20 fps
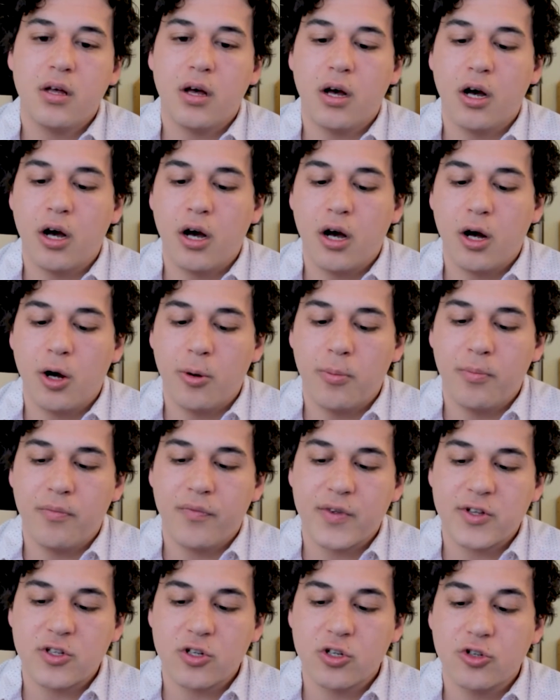
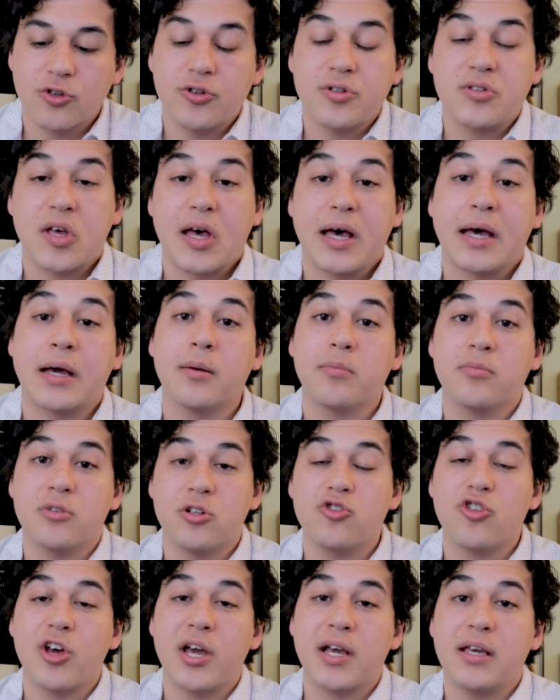That's a good time
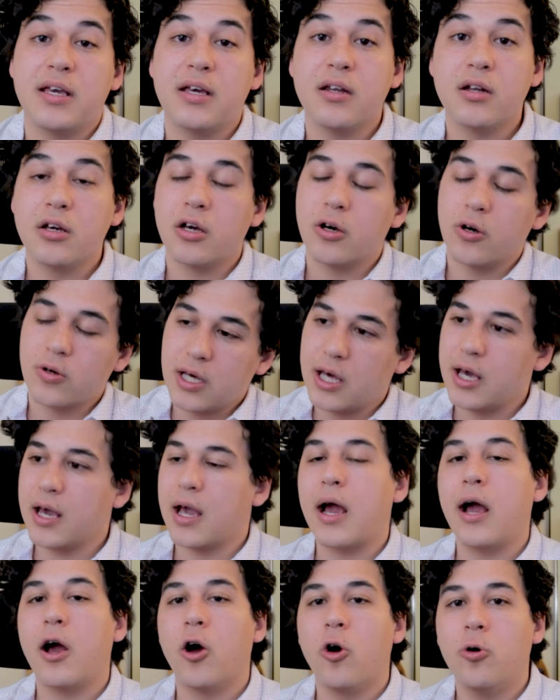to check in and go, okay,
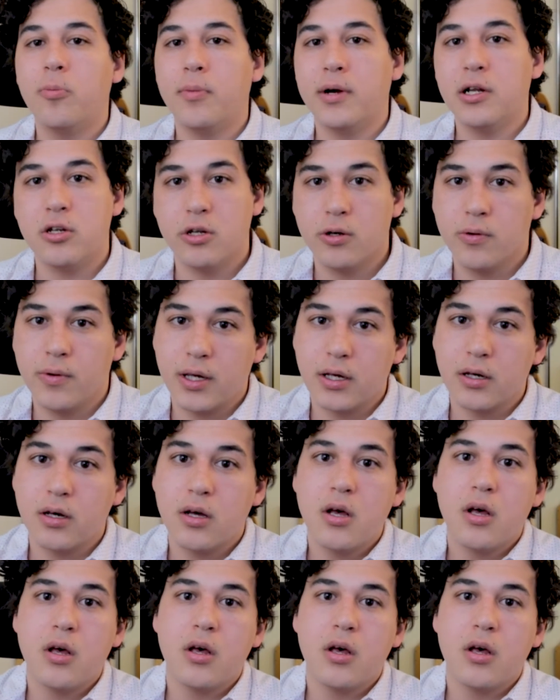how am I doing?